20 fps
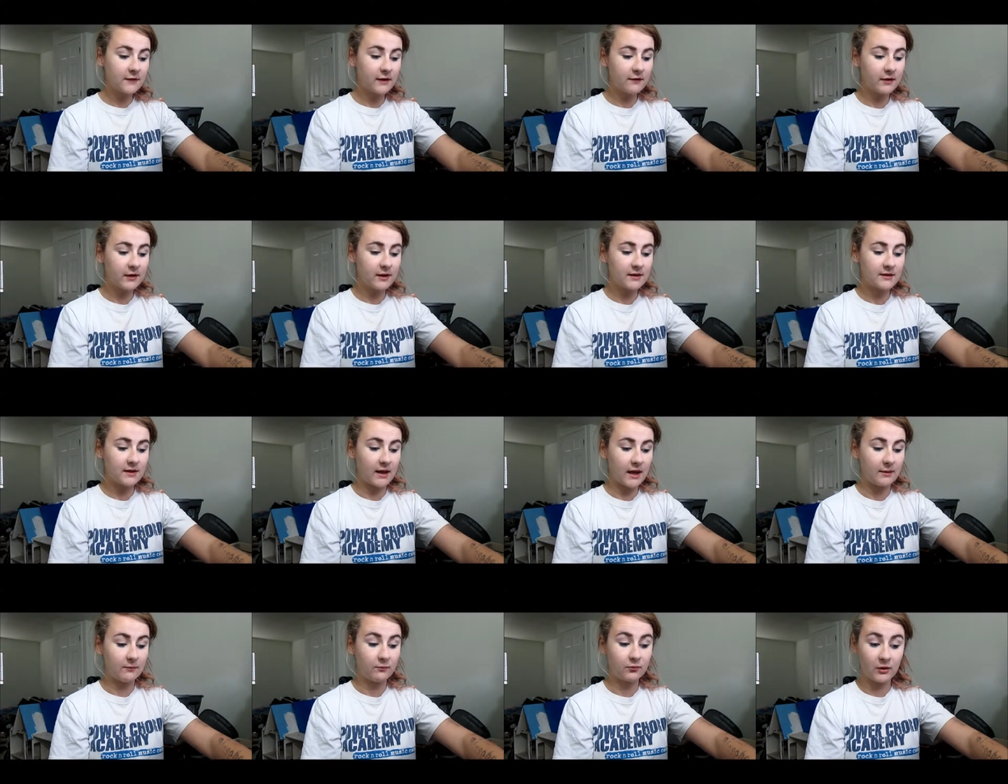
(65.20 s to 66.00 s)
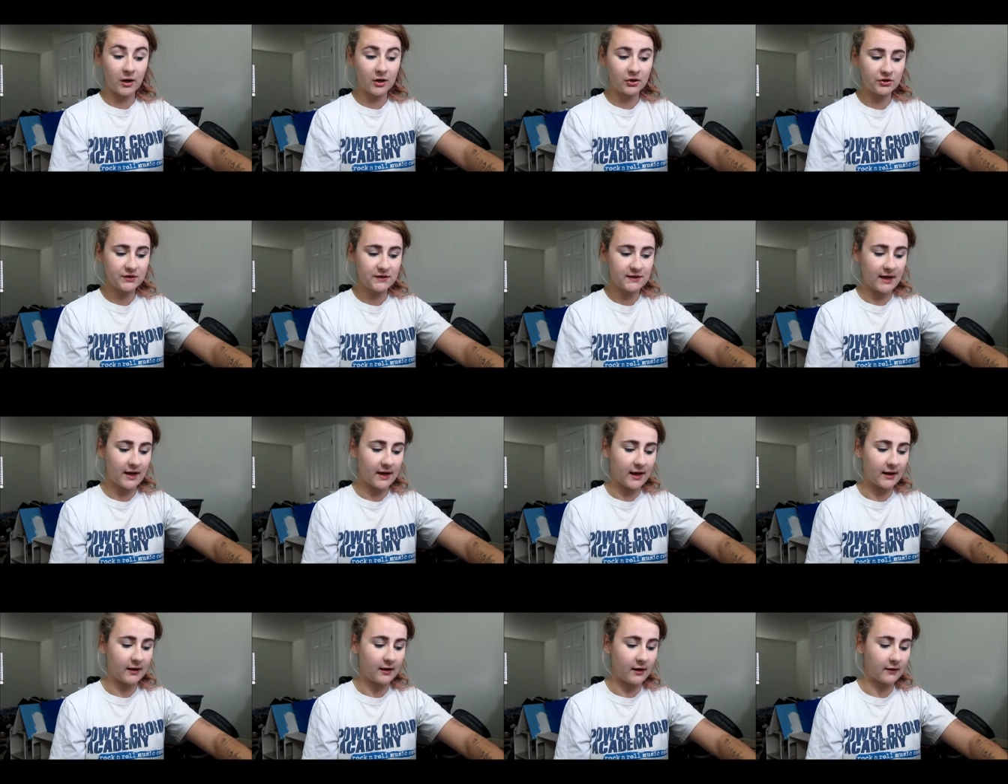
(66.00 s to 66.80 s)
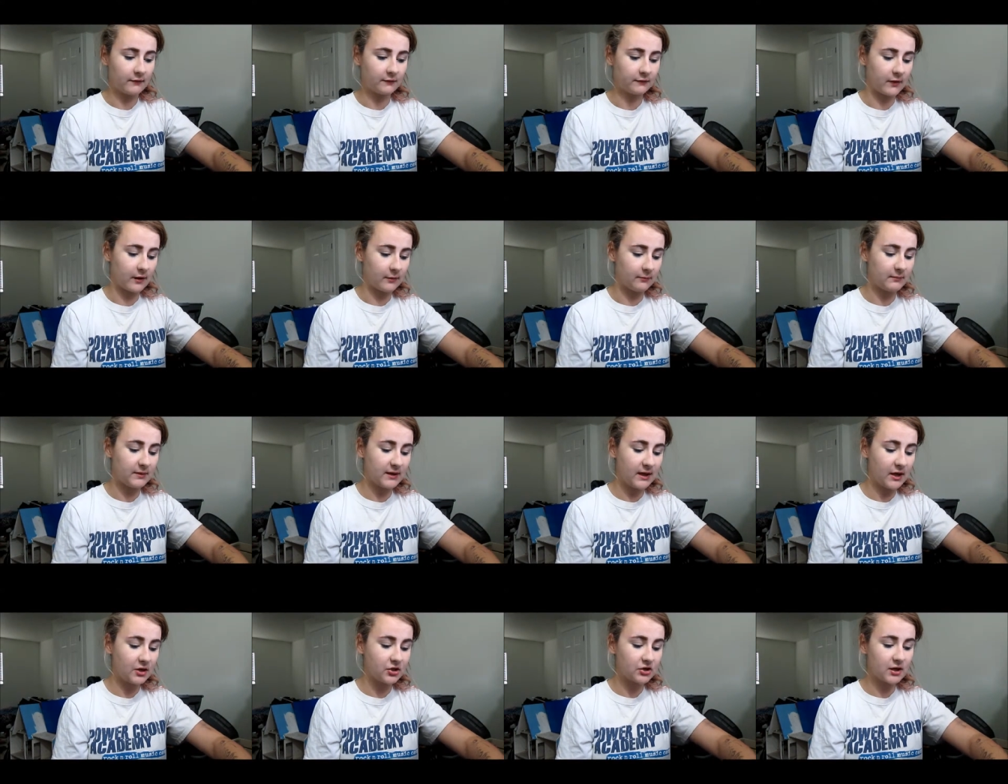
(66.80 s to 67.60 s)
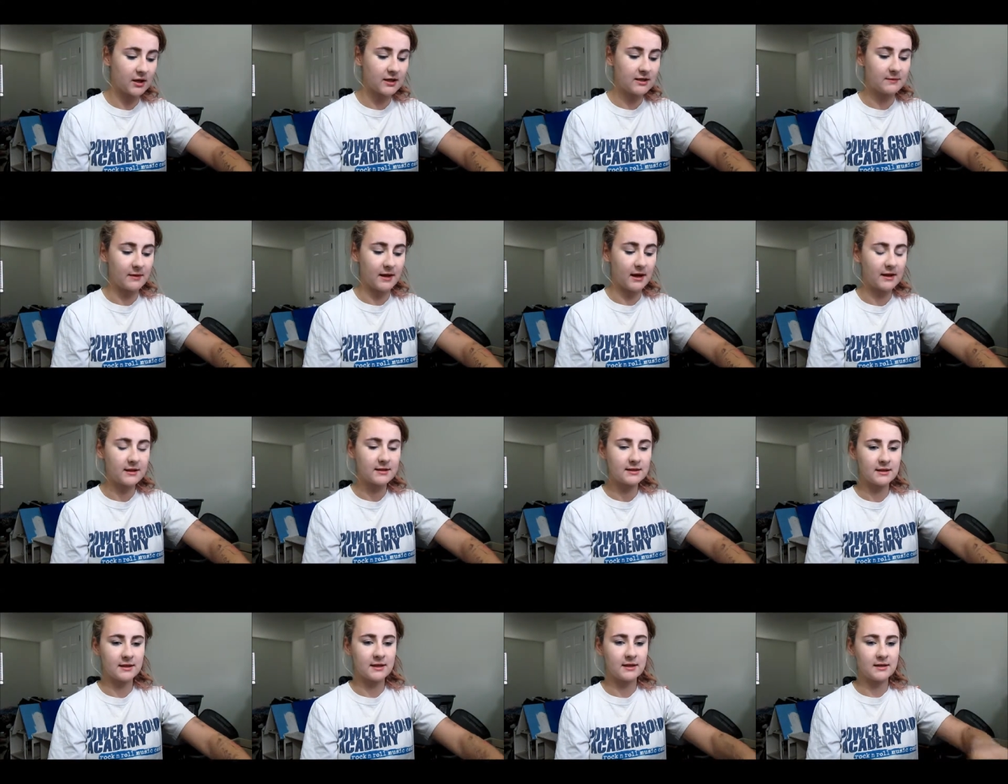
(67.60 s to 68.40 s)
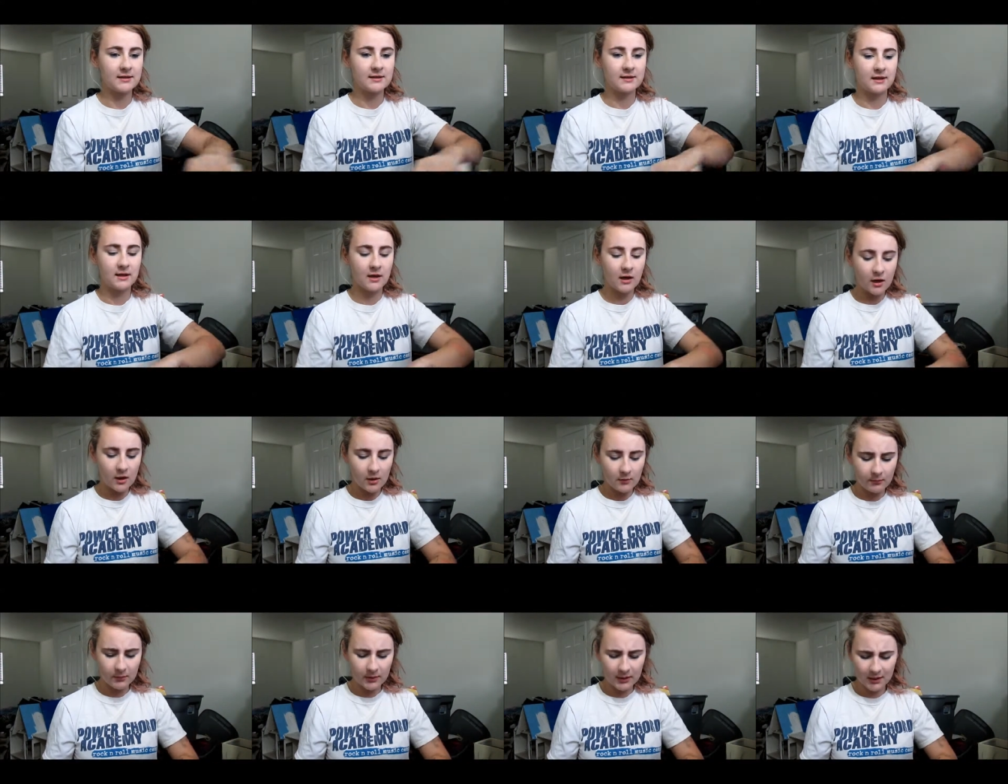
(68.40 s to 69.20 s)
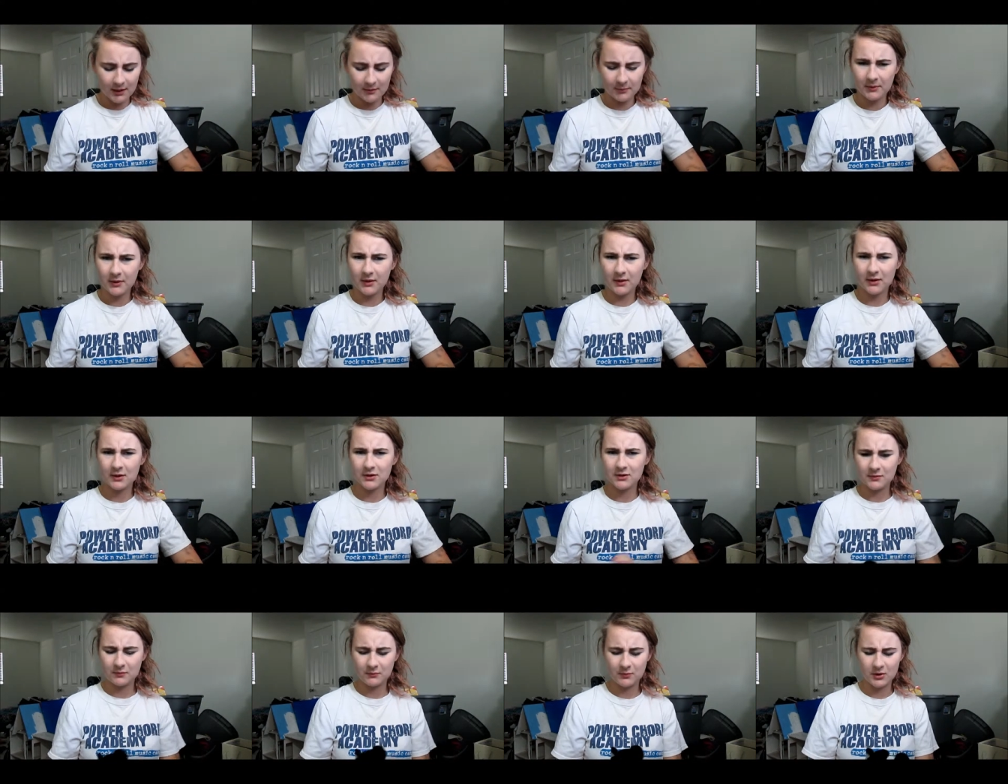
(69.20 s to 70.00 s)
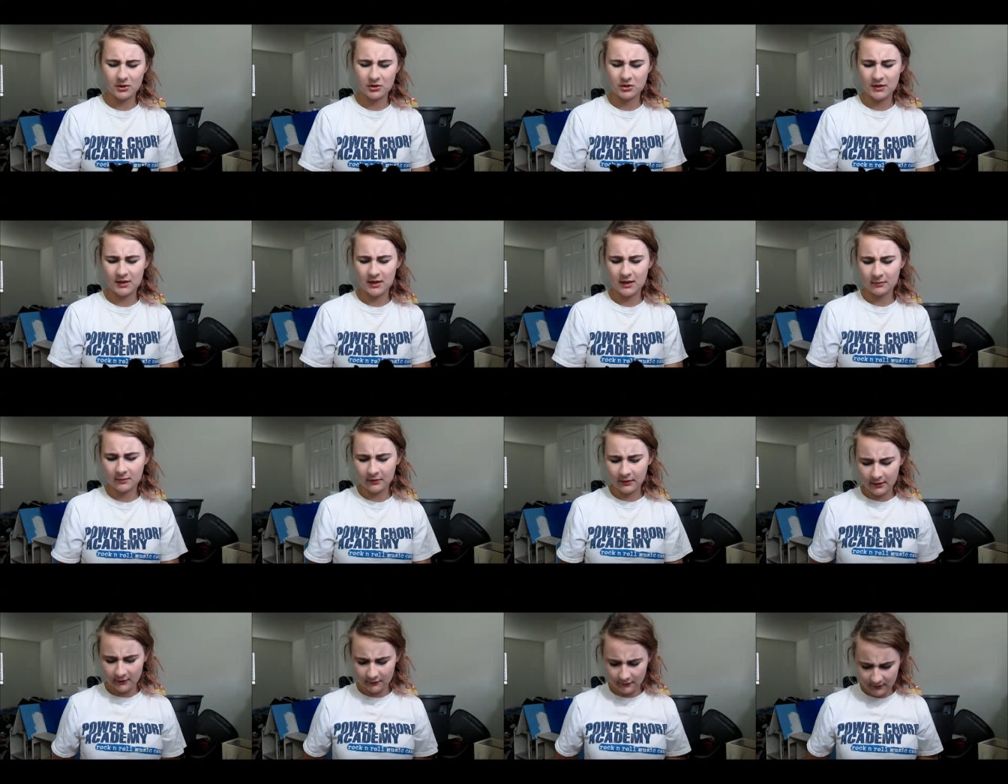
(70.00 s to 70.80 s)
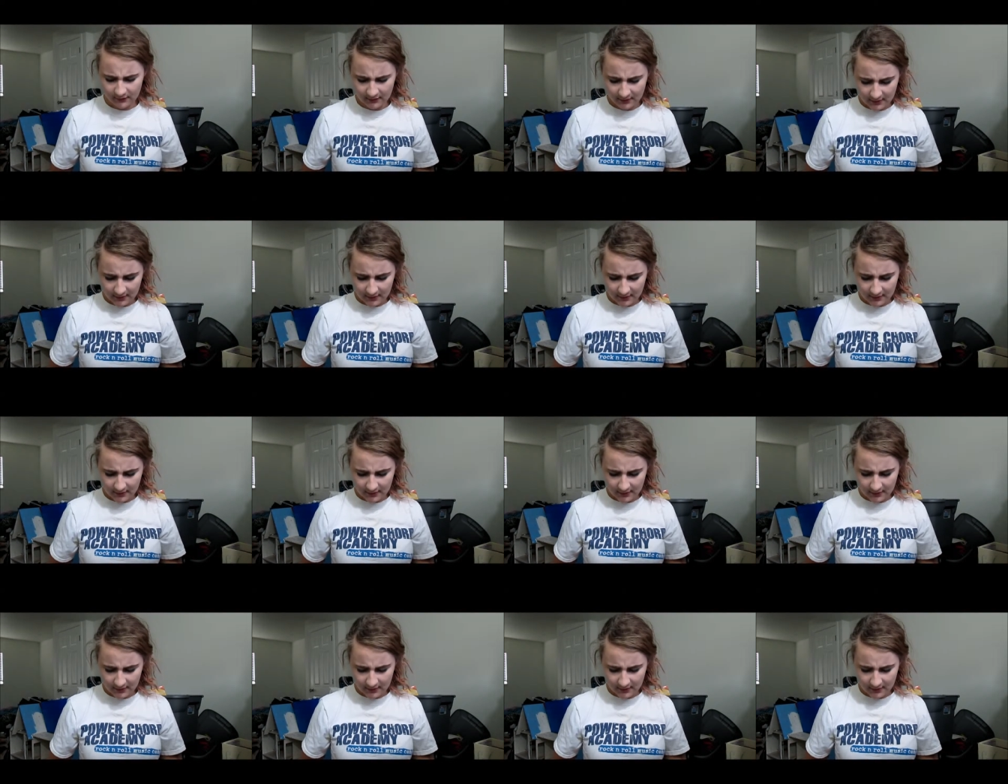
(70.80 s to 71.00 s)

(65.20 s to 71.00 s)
favorite is a brush set I got from BH Cosmetics. It is the Pop Art brush set, I believe.